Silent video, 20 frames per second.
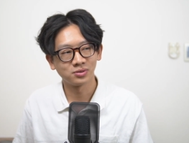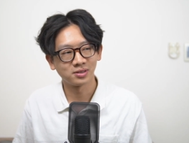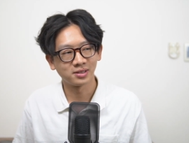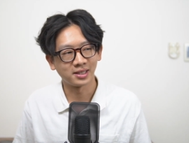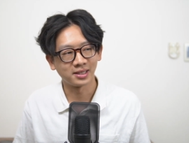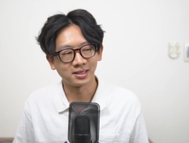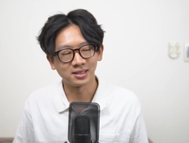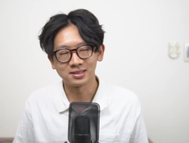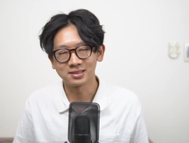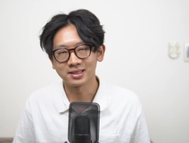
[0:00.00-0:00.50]

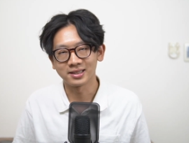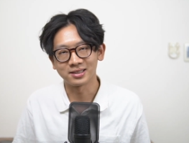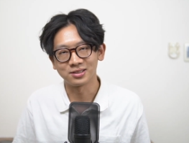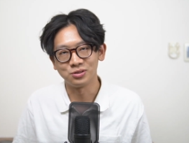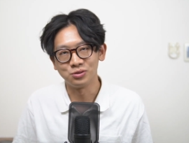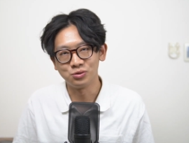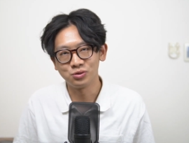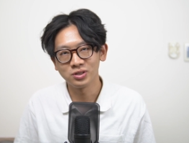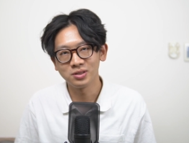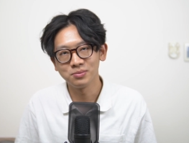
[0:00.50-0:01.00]
it's like a
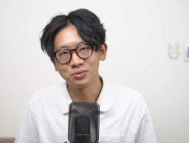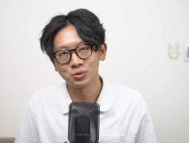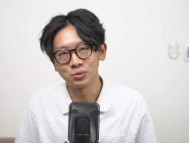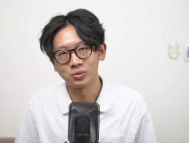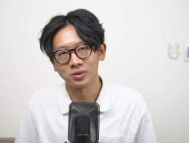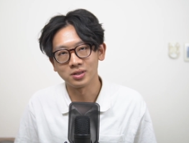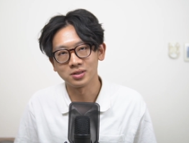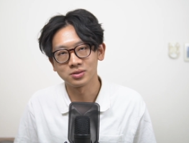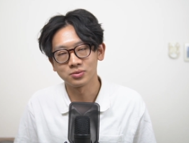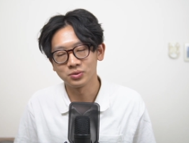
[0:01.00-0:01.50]
dream
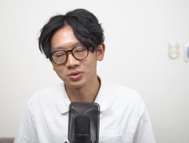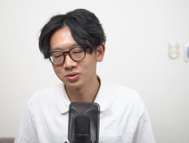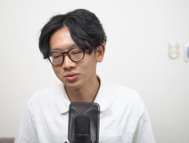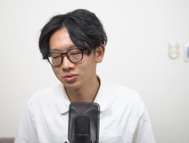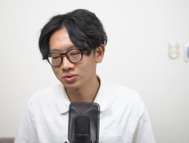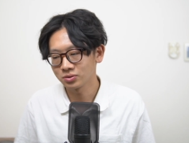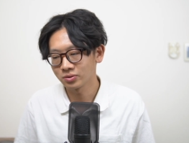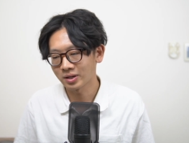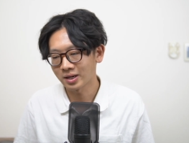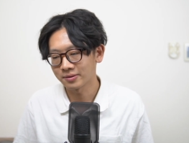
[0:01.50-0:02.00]
to us. We
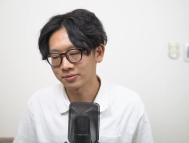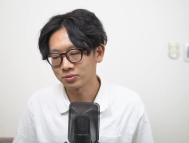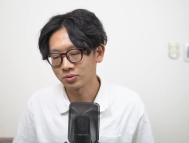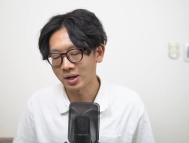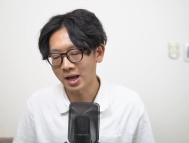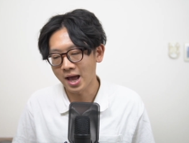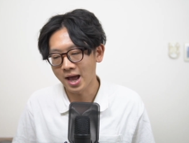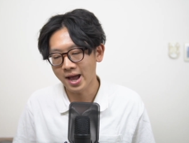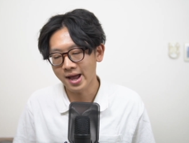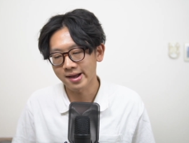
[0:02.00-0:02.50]
used to have to
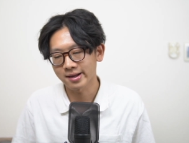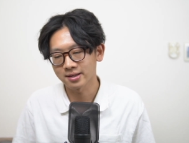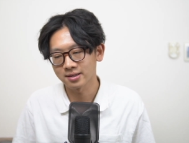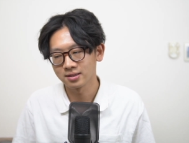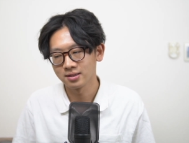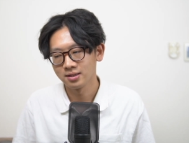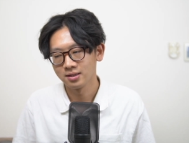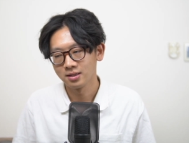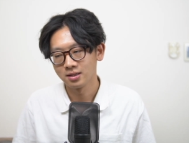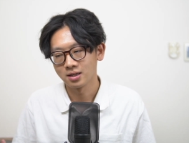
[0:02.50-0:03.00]
hack
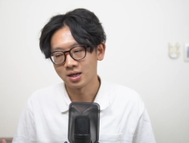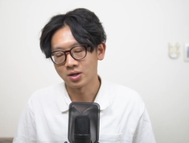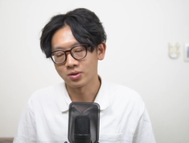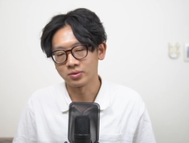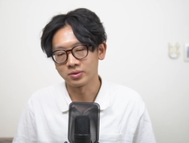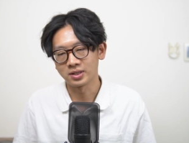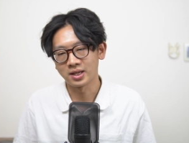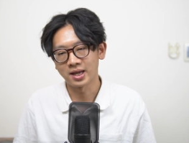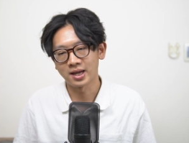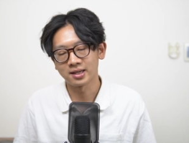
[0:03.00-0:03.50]

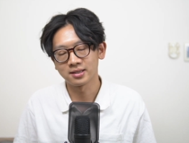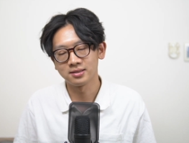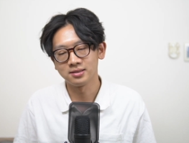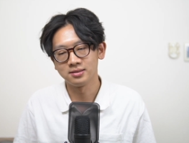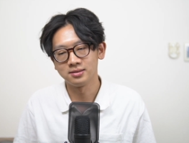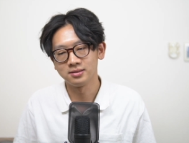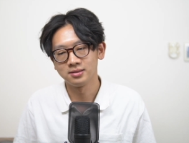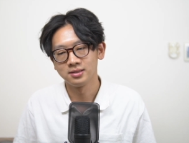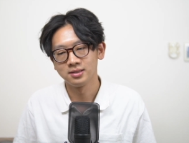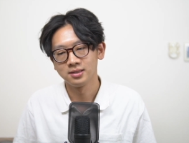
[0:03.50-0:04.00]
our
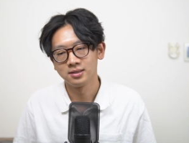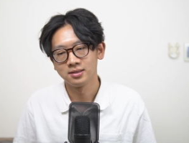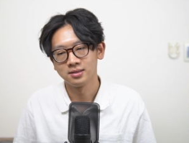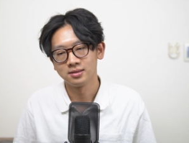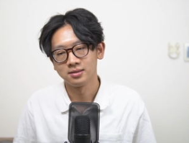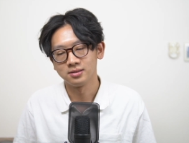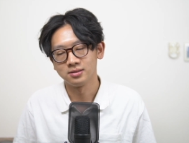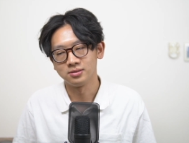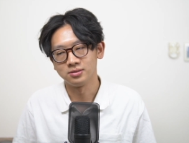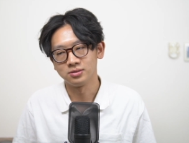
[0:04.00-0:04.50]
Canon
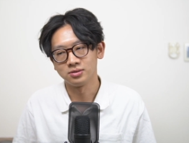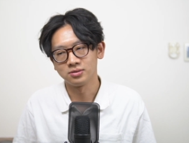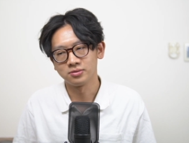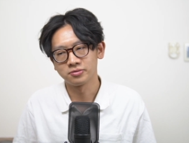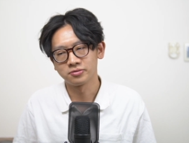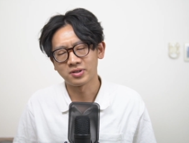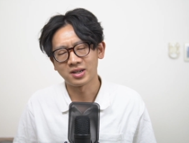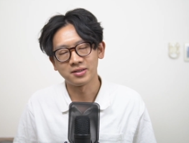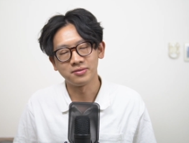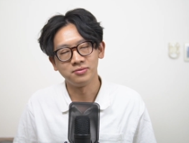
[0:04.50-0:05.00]

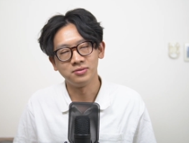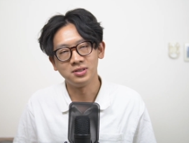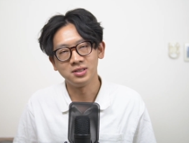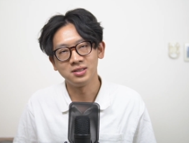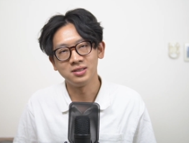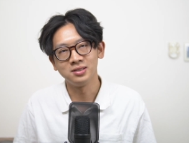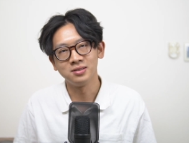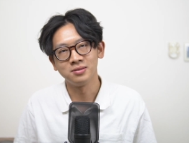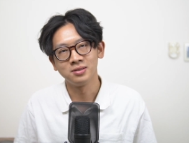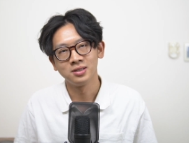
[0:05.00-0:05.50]

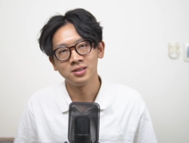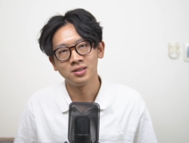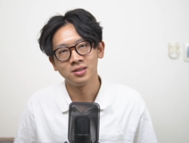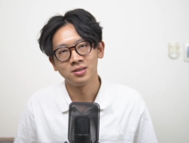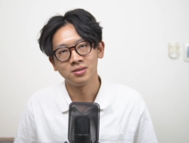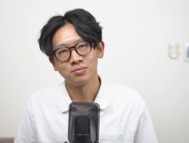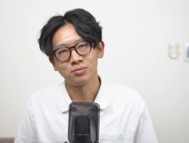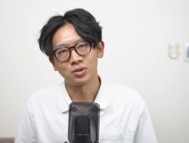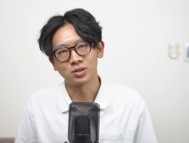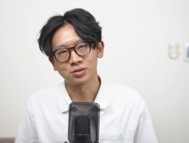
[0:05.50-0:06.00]
5D
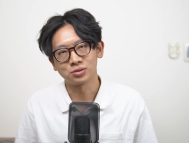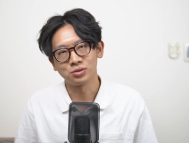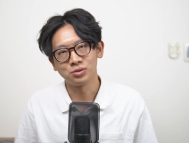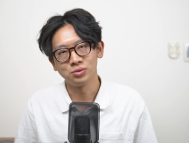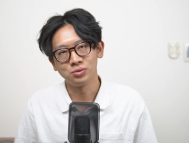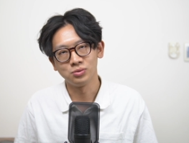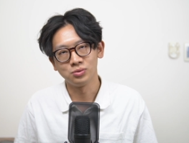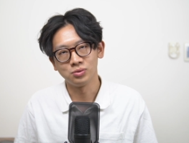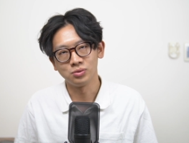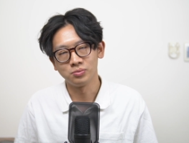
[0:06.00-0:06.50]
Mark
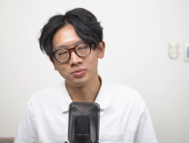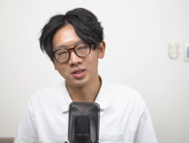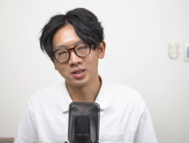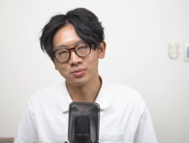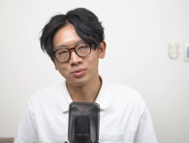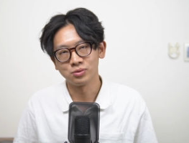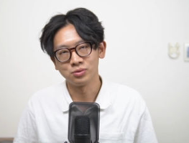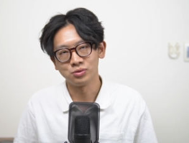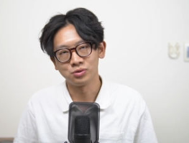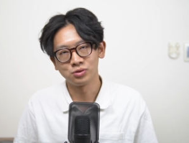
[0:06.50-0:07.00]
II to be
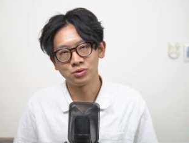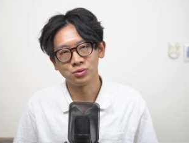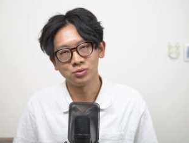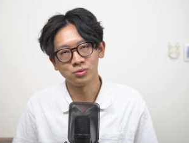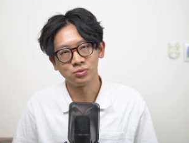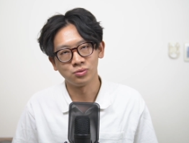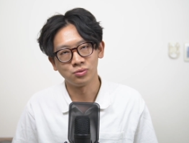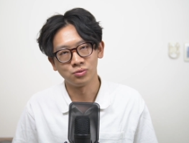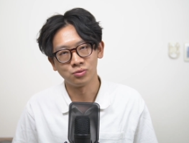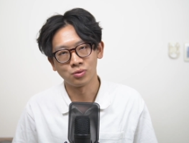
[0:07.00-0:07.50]
able to shoot
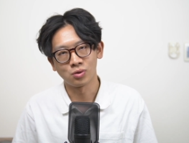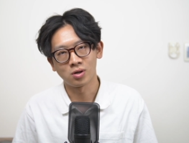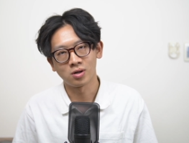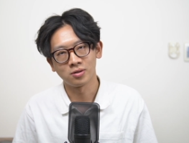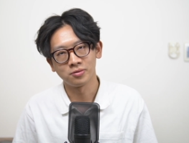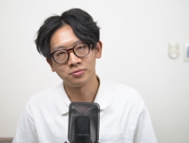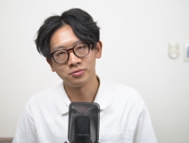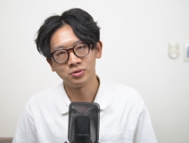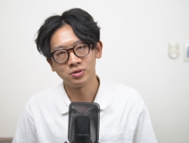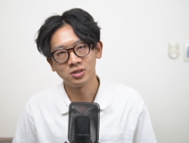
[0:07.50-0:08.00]
raw
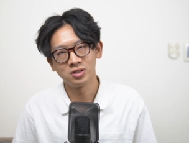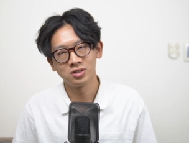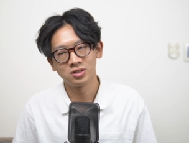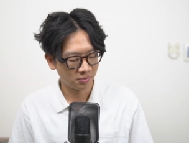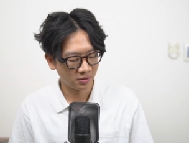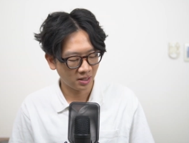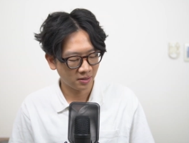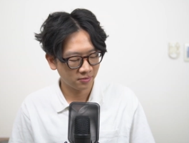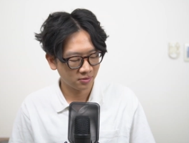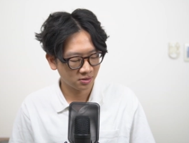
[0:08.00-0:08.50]
footage.
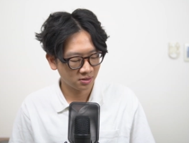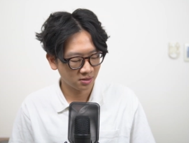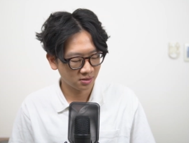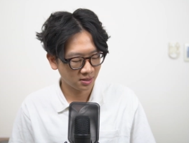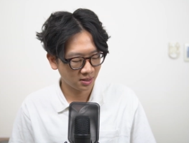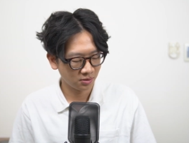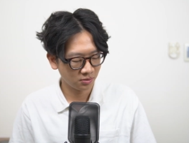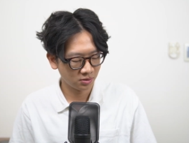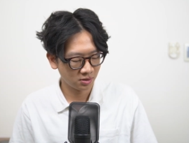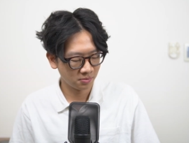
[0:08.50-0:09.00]
But ever since
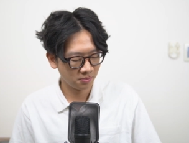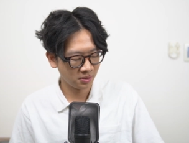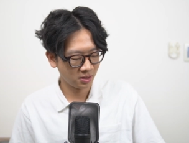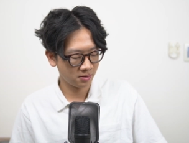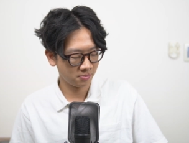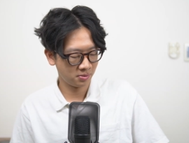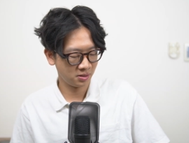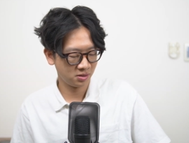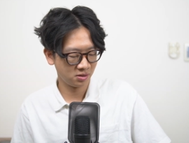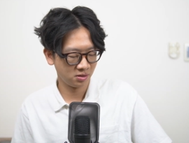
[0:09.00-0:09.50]
I used the
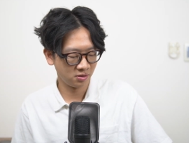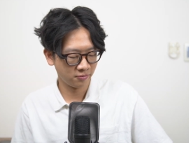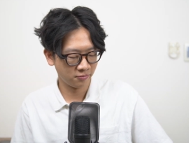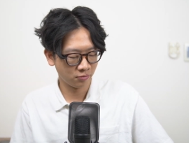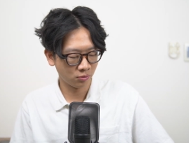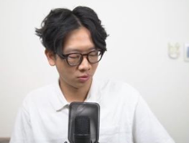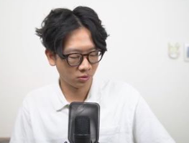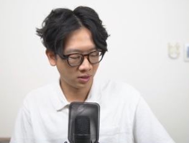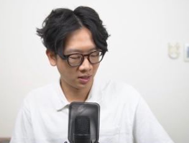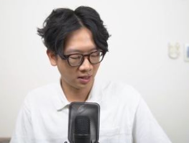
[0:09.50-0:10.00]
BMPCC
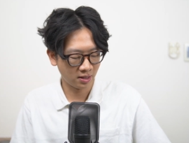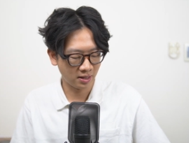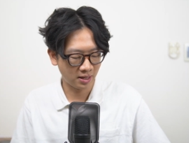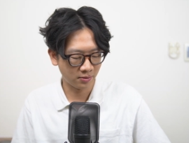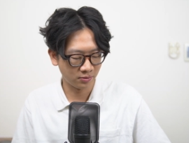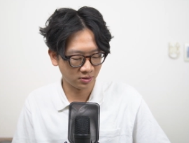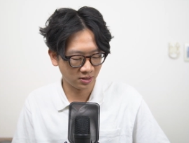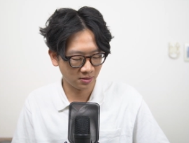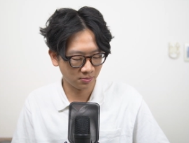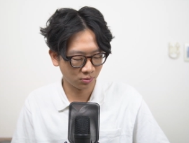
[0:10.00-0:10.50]
4K, I
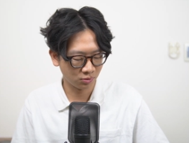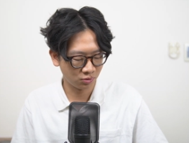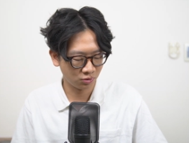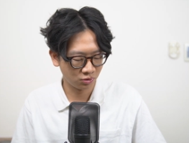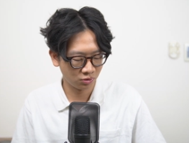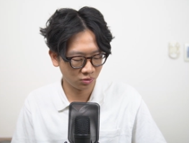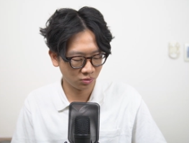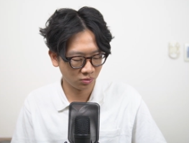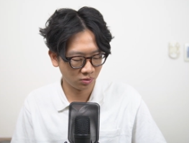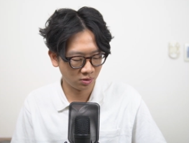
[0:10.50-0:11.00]
was able to
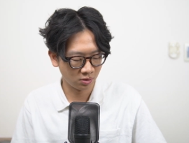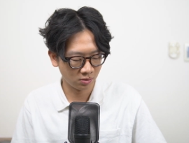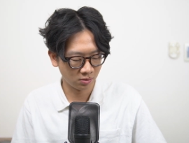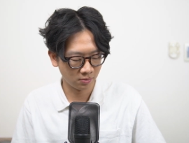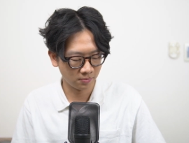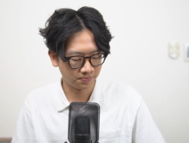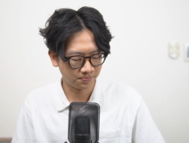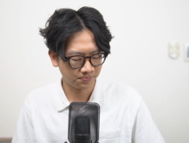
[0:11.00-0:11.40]
shoot the